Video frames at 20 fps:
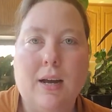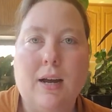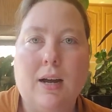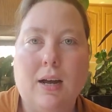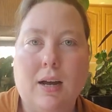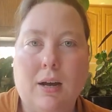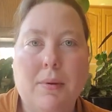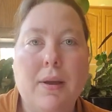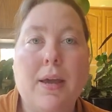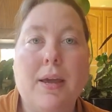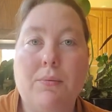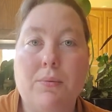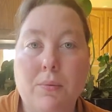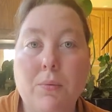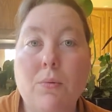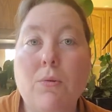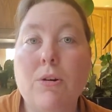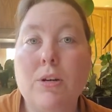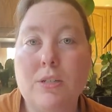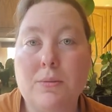a
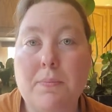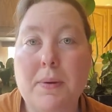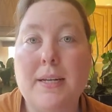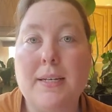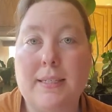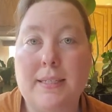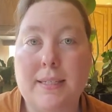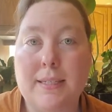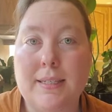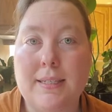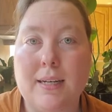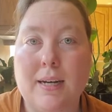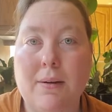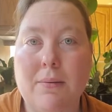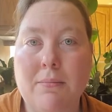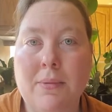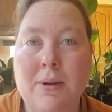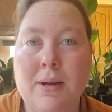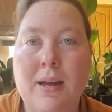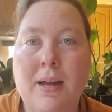rewards-based
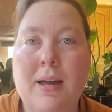system